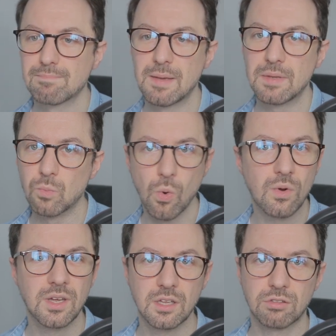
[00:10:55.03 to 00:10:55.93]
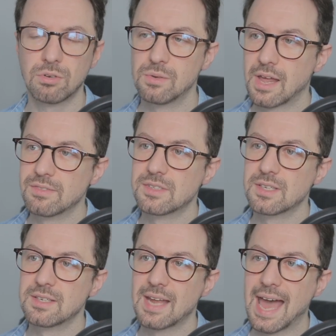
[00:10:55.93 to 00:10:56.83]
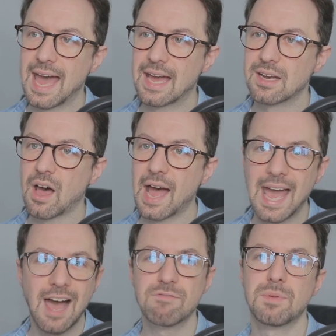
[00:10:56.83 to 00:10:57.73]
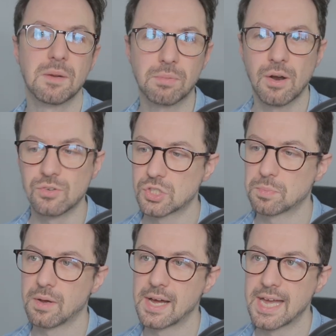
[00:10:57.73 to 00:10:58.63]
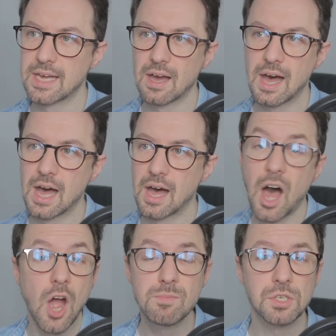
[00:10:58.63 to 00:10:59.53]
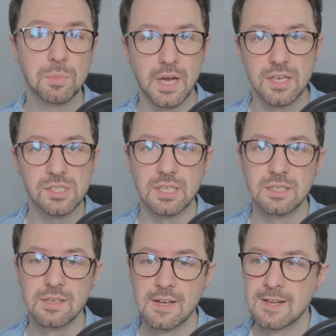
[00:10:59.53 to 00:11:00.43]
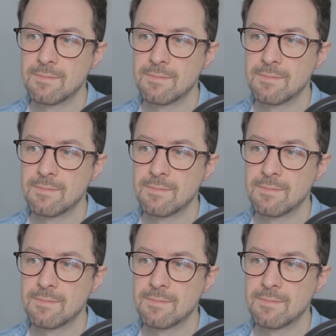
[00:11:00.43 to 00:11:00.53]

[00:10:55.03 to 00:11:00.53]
maybe walking through London and I have been approached by uh, a homeless person,